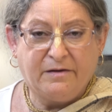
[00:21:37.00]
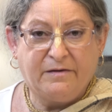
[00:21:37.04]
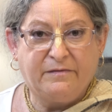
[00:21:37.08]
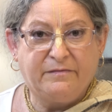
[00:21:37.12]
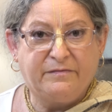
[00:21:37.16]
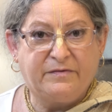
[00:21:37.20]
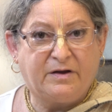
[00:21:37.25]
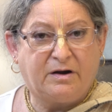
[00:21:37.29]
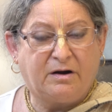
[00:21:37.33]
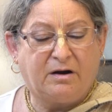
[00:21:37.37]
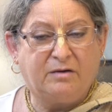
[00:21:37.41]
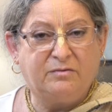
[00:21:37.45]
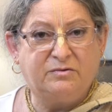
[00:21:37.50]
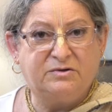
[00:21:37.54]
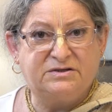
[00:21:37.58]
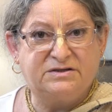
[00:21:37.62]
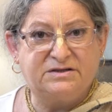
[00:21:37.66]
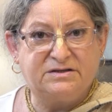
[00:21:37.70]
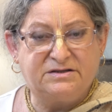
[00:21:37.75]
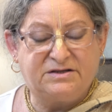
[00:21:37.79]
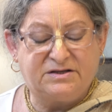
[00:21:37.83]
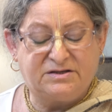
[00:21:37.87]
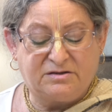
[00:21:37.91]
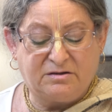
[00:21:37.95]
that I was
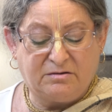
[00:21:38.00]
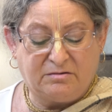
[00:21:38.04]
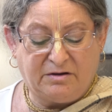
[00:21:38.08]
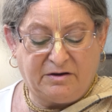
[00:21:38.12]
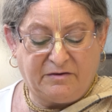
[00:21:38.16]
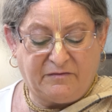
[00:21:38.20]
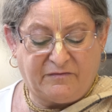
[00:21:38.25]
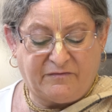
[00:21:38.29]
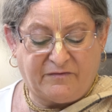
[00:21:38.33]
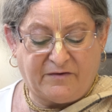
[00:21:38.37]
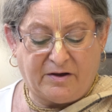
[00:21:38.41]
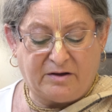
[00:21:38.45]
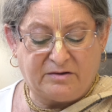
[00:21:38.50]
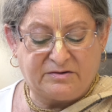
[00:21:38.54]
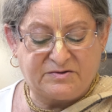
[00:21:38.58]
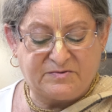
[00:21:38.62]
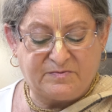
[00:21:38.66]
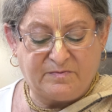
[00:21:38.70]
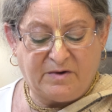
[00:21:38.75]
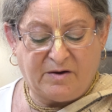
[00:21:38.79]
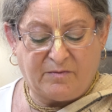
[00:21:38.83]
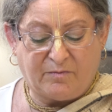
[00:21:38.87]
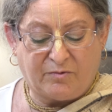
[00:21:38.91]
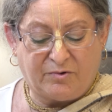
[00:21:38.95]
instilling
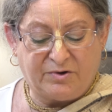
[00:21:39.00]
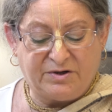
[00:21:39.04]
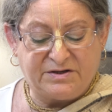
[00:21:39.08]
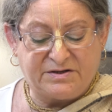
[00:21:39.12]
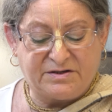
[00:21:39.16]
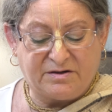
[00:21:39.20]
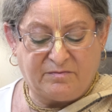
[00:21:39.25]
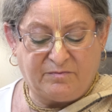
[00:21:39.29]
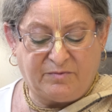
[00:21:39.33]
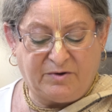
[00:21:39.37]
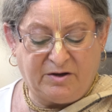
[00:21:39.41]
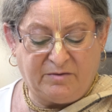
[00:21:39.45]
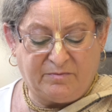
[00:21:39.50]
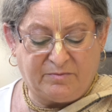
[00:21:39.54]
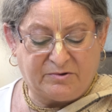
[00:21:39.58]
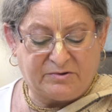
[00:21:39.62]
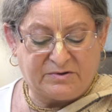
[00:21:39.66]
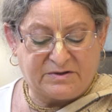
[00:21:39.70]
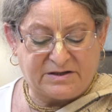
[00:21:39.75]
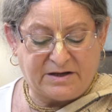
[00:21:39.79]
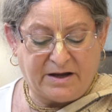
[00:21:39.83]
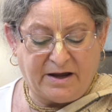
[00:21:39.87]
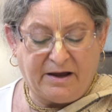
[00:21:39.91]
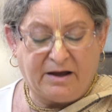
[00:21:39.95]
false memories in
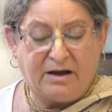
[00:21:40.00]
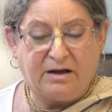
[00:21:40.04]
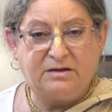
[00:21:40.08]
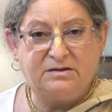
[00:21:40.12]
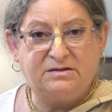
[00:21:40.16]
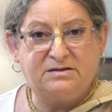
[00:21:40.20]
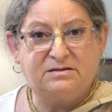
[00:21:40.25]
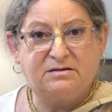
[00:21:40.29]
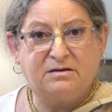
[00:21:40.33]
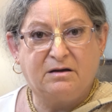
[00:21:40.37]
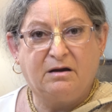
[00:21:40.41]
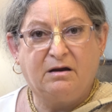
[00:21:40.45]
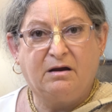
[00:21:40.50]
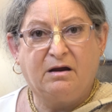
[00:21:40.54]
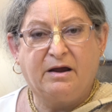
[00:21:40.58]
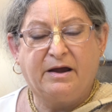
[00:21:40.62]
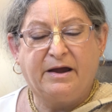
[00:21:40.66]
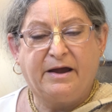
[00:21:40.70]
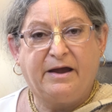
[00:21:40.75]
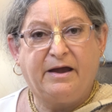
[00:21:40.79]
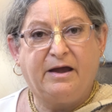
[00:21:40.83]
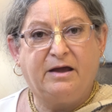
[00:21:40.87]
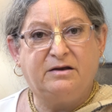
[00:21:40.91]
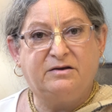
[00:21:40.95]
people's heads
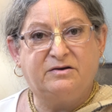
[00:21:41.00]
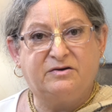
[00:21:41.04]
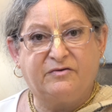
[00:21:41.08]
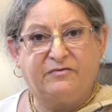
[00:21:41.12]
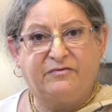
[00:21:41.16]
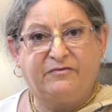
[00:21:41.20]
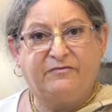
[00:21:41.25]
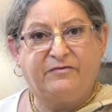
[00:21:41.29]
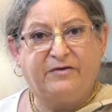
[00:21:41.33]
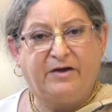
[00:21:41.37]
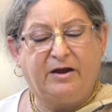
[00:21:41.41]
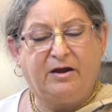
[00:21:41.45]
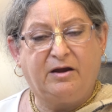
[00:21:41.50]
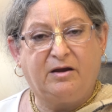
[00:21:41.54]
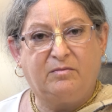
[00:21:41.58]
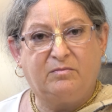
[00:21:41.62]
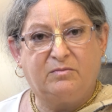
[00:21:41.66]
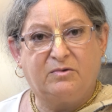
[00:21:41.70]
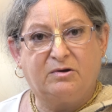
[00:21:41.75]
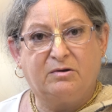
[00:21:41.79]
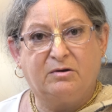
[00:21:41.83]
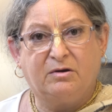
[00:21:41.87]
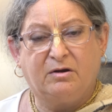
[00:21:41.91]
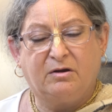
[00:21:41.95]
and
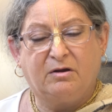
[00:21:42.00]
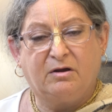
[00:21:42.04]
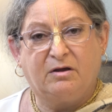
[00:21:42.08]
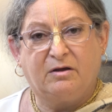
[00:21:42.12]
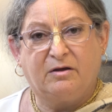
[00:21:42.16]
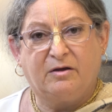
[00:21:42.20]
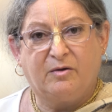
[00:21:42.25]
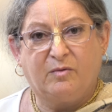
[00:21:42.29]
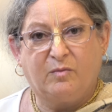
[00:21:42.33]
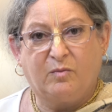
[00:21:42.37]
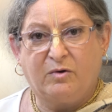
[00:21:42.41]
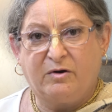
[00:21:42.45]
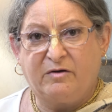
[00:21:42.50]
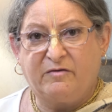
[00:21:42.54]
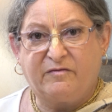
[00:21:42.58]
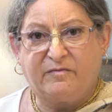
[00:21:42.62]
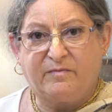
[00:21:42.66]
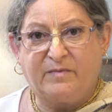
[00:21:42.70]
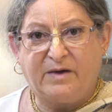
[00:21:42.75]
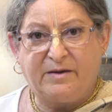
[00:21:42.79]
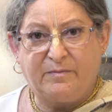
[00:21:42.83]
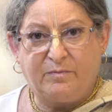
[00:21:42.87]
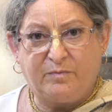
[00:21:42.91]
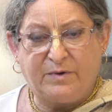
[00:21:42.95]
defamed one of
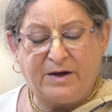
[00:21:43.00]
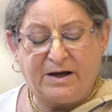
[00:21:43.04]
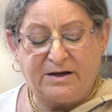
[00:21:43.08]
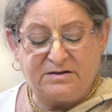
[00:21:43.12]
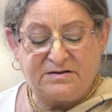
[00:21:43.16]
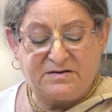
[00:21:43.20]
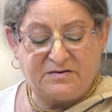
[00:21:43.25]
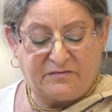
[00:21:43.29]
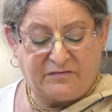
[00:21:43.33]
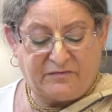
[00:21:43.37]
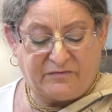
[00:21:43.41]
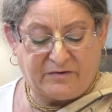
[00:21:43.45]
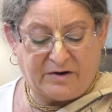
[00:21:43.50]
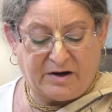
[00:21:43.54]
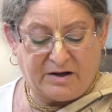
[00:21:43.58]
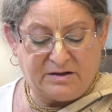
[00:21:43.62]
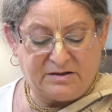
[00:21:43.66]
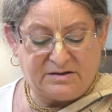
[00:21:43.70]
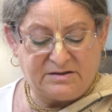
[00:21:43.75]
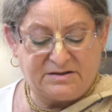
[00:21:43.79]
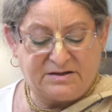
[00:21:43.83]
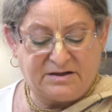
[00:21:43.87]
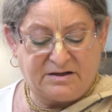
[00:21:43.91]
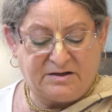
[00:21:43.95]
my best
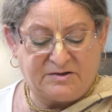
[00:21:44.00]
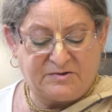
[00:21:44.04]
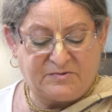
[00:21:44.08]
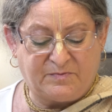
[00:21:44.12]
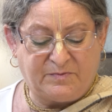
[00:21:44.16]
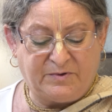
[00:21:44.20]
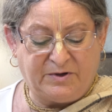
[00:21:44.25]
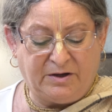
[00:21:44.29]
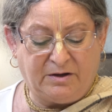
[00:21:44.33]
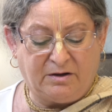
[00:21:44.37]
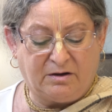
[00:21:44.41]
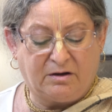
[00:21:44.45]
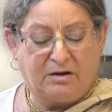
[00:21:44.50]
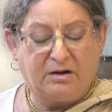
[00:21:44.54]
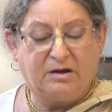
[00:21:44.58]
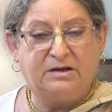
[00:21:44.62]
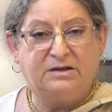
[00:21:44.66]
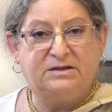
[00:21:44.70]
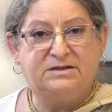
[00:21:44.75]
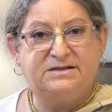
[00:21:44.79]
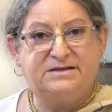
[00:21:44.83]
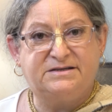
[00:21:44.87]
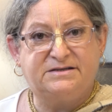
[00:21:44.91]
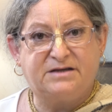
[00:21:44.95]
friends as being
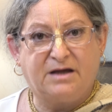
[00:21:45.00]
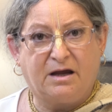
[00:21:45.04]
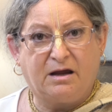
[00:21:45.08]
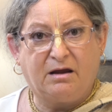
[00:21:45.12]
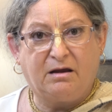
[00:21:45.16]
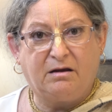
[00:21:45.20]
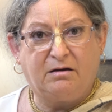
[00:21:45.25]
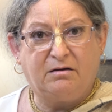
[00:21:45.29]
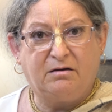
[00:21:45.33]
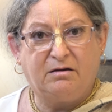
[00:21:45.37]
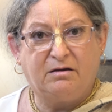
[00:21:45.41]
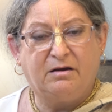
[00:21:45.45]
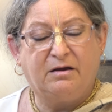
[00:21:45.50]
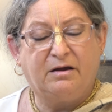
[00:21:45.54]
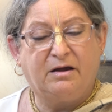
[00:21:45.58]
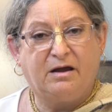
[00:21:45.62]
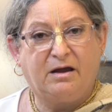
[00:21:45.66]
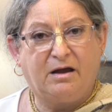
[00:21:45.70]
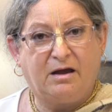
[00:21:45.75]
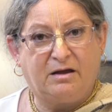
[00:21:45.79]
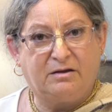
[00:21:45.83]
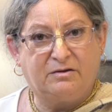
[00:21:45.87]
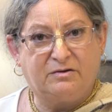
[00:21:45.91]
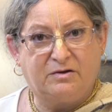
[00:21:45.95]
insane
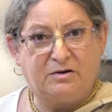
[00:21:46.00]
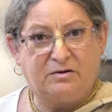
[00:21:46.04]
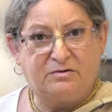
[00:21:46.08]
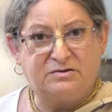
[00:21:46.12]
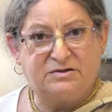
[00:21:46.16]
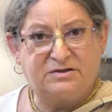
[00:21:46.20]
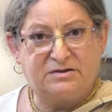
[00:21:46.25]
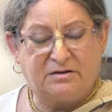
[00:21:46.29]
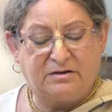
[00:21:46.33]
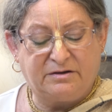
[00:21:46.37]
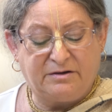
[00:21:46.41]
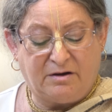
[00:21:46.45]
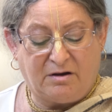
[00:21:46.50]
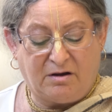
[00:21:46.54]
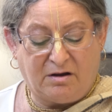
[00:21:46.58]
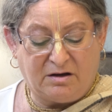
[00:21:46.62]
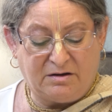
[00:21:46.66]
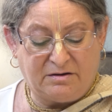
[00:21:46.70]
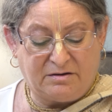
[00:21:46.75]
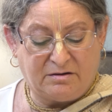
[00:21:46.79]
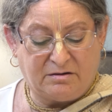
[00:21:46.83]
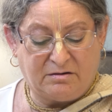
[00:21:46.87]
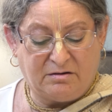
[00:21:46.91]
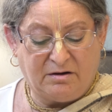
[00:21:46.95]
and ghostly
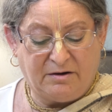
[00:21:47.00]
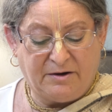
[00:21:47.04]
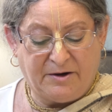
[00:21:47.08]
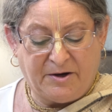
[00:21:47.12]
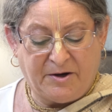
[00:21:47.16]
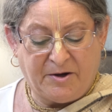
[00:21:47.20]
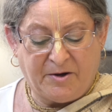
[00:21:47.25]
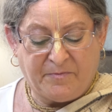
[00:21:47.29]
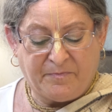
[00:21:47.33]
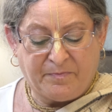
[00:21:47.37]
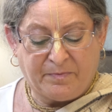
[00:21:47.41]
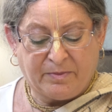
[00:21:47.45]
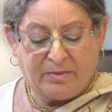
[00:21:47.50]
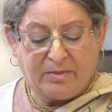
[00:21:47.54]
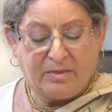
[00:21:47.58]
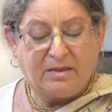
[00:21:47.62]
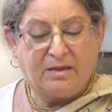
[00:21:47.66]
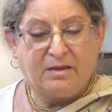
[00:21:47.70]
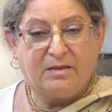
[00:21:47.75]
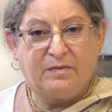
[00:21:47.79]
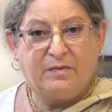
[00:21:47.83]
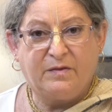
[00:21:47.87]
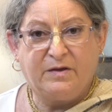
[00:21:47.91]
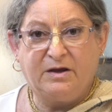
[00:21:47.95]
haunted.
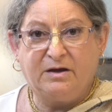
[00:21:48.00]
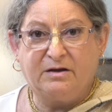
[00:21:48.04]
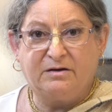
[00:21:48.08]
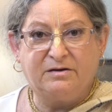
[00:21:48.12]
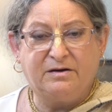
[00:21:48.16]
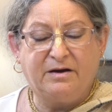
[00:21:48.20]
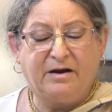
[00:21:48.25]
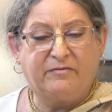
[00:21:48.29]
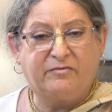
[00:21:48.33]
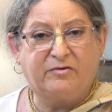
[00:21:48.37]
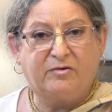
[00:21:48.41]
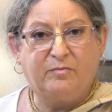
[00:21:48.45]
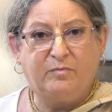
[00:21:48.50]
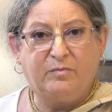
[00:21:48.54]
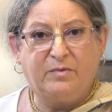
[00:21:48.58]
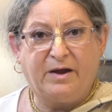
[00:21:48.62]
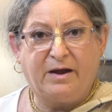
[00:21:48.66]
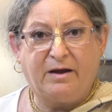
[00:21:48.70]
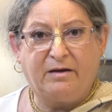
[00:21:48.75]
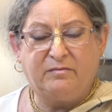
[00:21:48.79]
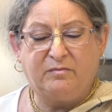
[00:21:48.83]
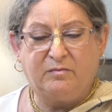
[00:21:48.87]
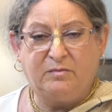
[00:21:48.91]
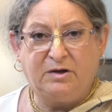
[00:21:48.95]
He had never
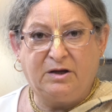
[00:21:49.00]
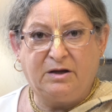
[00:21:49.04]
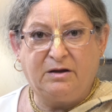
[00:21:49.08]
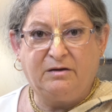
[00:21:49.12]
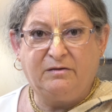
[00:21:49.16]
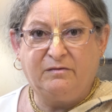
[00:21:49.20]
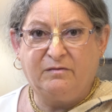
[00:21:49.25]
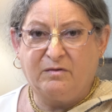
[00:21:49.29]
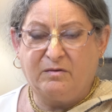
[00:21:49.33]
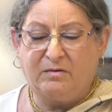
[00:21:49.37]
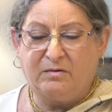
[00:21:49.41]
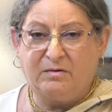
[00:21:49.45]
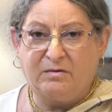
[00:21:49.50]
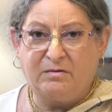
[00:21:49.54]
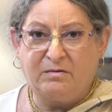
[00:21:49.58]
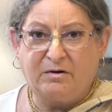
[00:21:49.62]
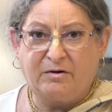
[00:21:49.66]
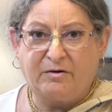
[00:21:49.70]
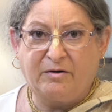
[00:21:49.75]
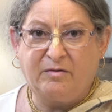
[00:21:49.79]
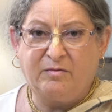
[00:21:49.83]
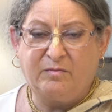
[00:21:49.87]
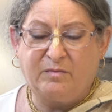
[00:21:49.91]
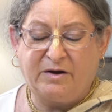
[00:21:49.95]
met me
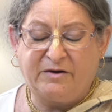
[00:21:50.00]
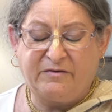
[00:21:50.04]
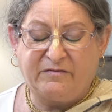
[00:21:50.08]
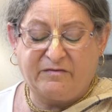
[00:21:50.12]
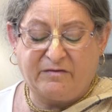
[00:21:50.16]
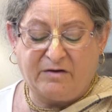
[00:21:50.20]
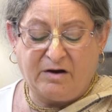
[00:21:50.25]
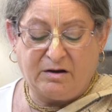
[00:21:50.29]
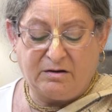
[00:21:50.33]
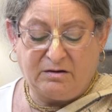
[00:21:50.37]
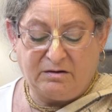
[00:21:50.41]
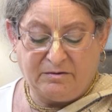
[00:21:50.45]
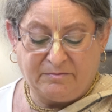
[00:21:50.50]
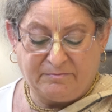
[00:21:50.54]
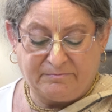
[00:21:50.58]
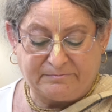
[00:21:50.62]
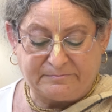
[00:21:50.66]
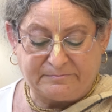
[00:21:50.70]
or my friend.